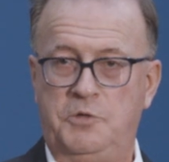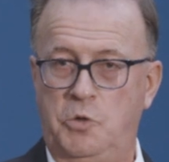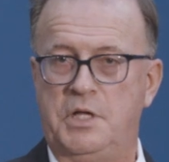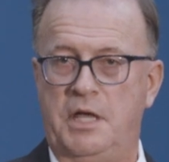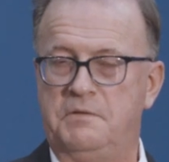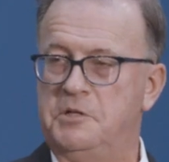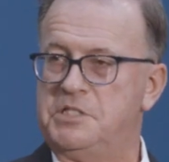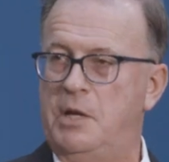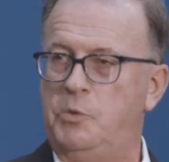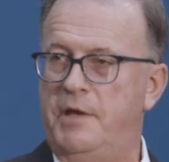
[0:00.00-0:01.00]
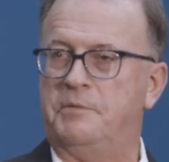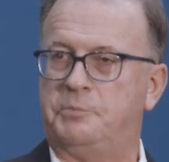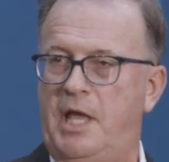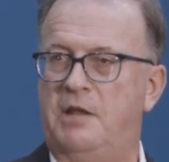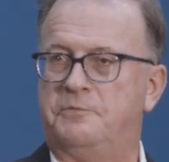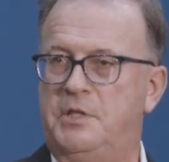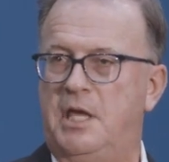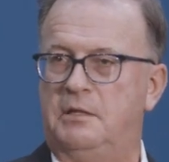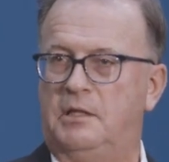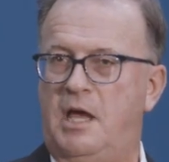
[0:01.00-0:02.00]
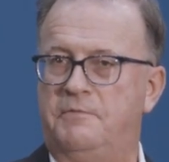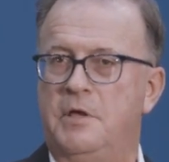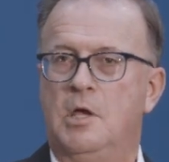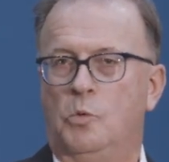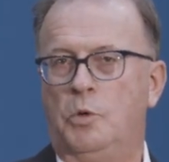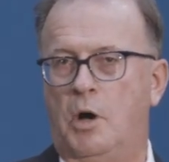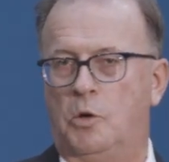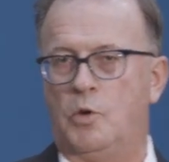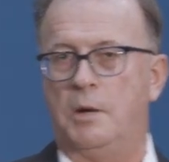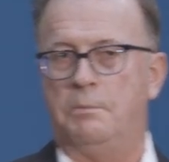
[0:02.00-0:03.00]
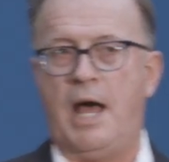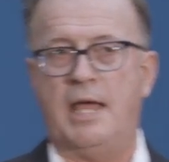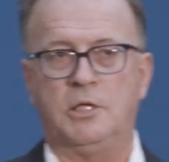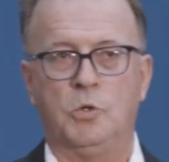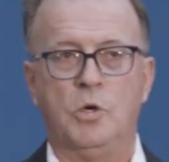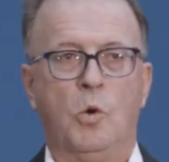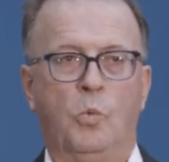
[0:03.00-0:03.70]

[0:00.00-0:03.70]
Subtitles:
If you say we have a plan for the end of life, we want to run by you.